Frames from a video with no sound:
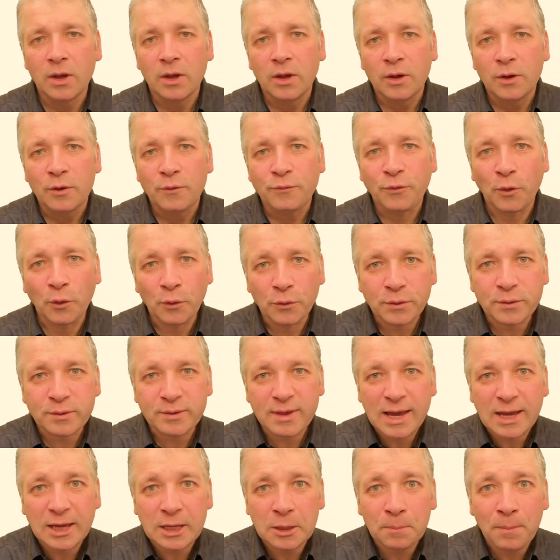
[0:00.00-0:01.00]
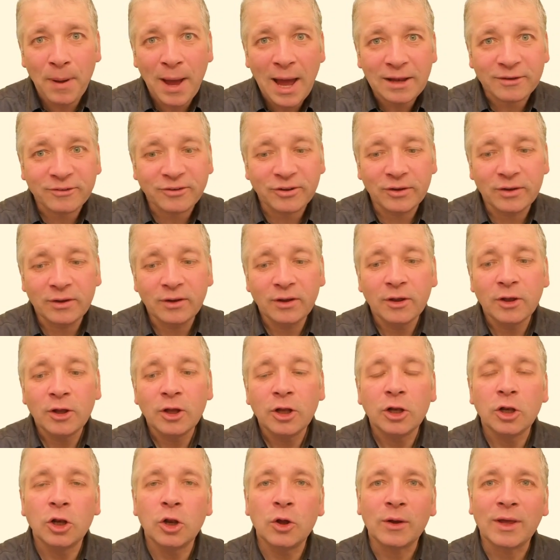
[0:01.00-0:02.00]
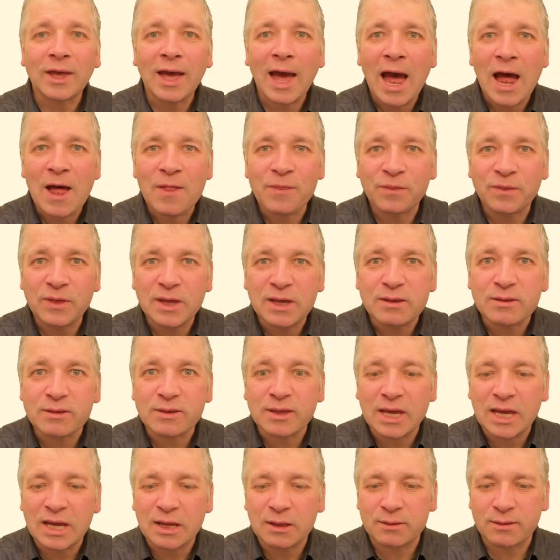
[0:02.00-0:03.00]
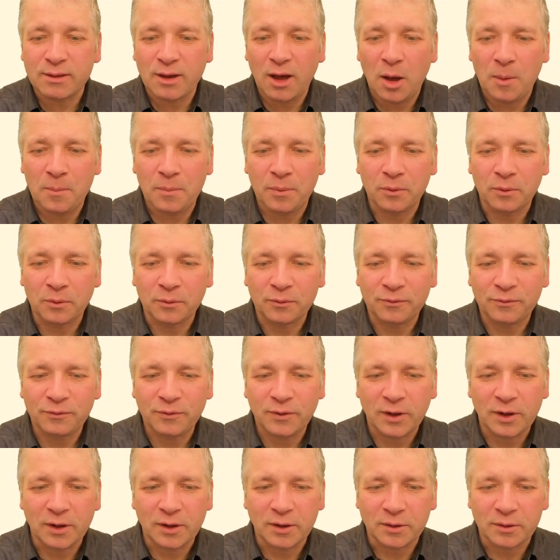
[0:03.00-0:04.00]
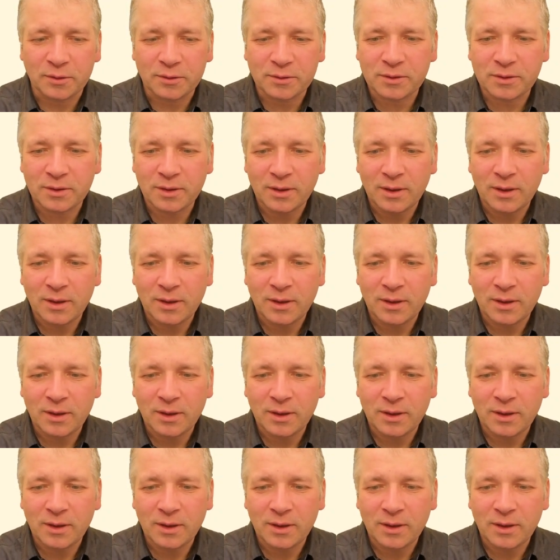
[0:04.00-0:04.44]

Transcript: For the second pattern, look at this example first.